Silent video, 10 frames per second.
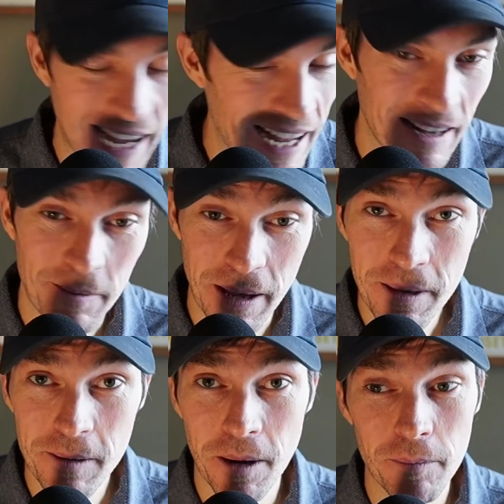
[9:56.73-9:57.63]
maybe
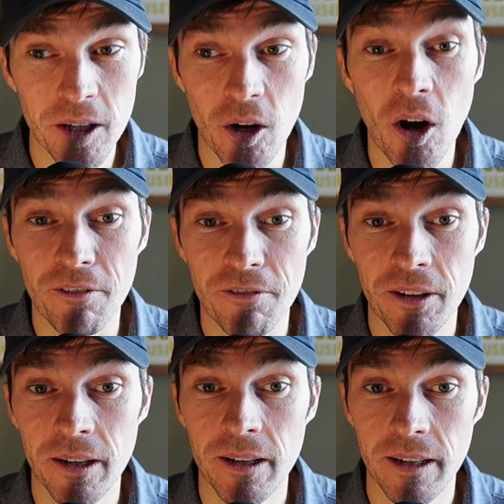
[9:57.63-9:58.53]
in public golf.
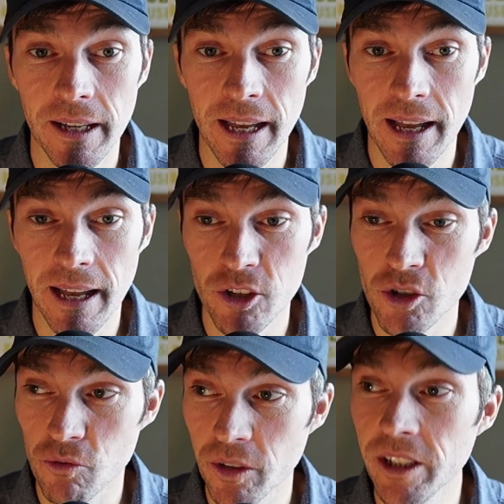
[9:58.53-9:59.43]
Just
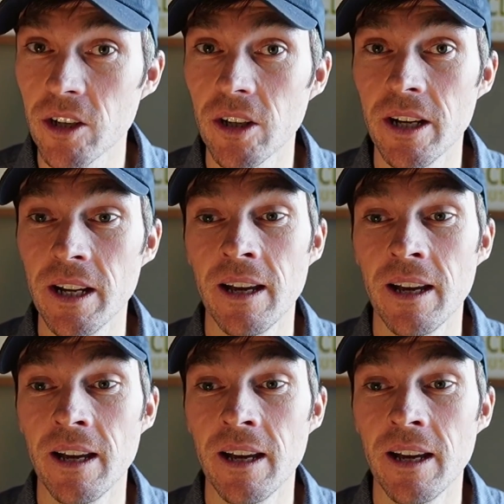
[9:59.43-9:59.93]
really good.